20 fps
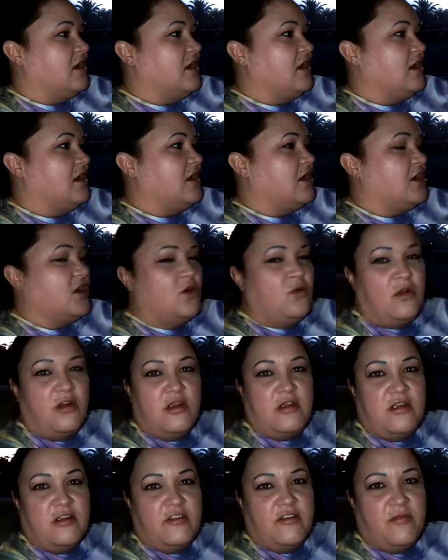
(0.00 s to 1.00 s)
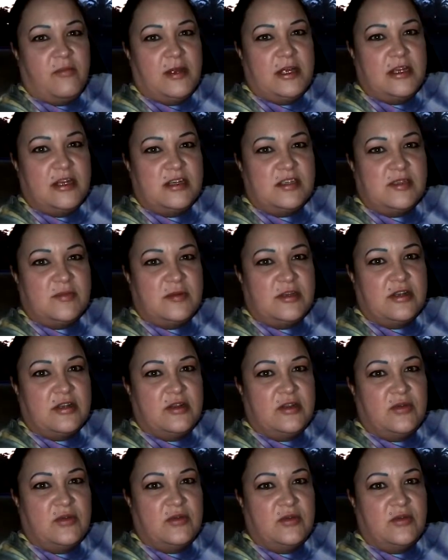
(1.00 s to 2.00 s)
a co-worker of my
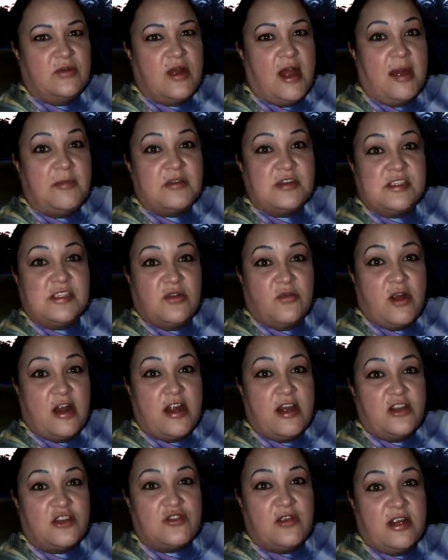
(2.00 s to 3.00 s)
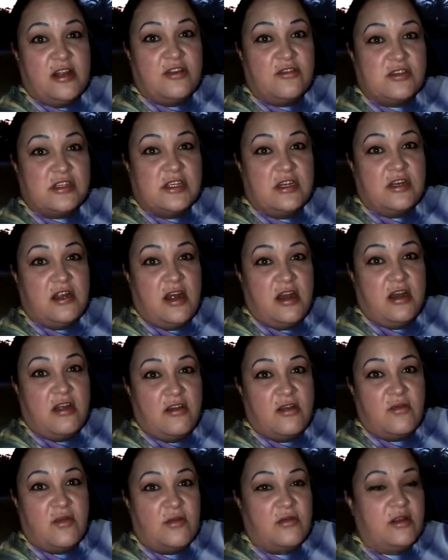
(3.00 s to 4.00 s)
husband who happens to rent out trailers did not
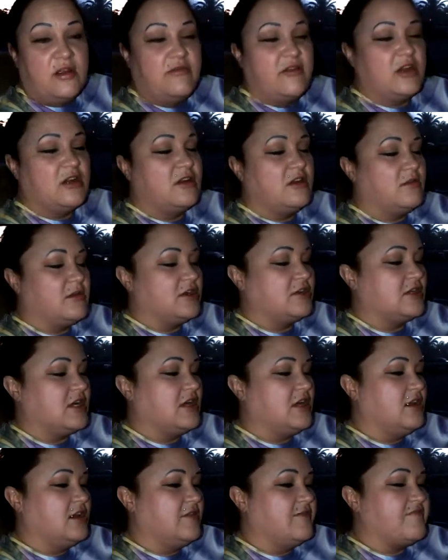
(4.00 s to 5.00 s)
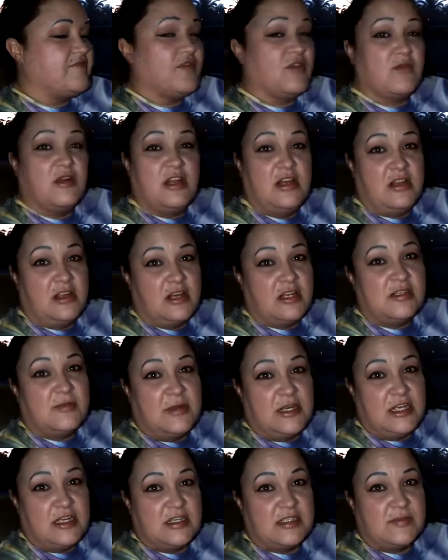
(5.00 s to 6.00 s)
know that we were living in a motel and really likes
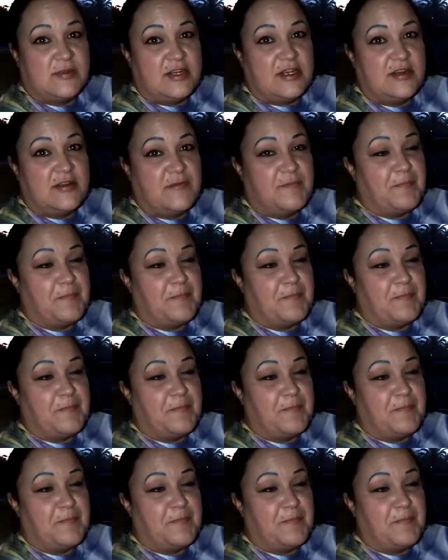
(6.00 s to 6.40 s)
my husband.